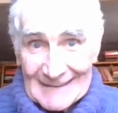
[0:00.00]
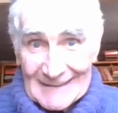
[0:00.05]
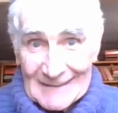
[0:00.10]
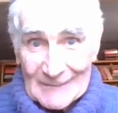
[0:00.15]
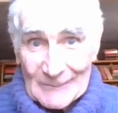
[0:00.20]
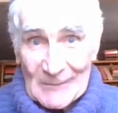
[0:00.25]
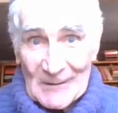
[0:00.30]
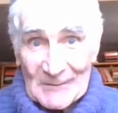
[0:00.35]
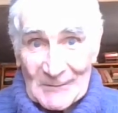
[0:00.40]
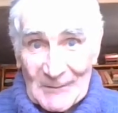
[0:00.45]

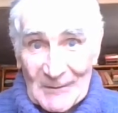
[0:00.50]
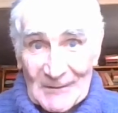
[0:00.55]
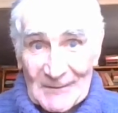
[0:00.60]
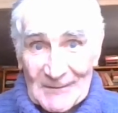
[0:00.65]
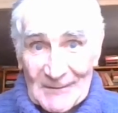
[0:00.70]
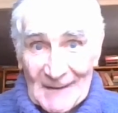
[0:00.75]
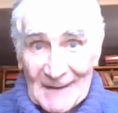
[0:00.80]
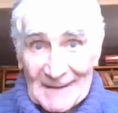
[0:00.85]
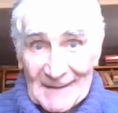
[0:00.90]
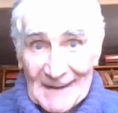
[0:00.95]
One
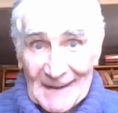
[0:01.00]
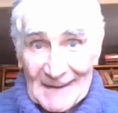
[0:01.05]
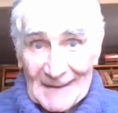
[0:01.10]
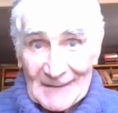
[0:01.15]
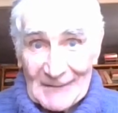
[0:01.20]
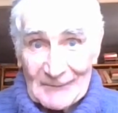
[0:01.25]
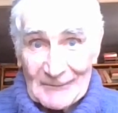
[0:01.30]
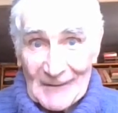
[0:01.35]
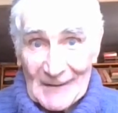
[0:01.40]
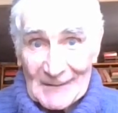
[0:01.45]
Christian
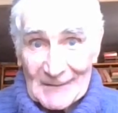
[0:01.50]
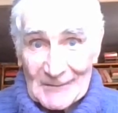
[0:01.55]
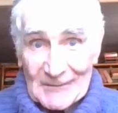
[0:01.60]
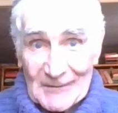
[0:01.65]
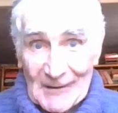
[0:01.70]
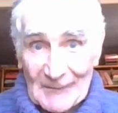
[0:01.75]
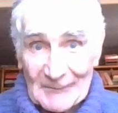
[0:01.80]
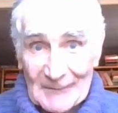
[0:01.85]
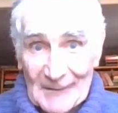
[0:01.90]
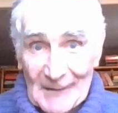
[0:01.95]
identity fellow
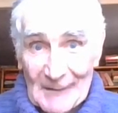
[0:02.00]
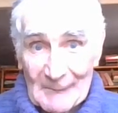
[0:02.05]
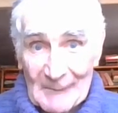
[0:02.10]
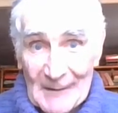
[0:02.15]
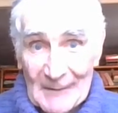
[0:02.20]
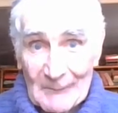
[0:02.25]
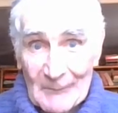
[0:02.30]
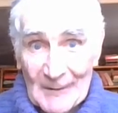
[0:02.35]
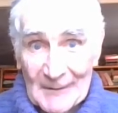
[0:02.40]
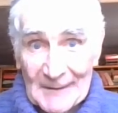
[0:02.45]
shoved it at
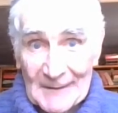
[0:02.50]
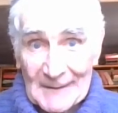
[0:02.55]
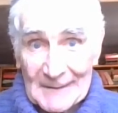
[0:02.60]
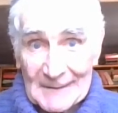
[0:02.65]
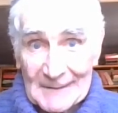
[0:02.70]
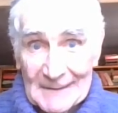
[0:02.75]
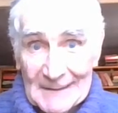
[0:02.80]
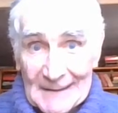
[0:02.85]
me. What are you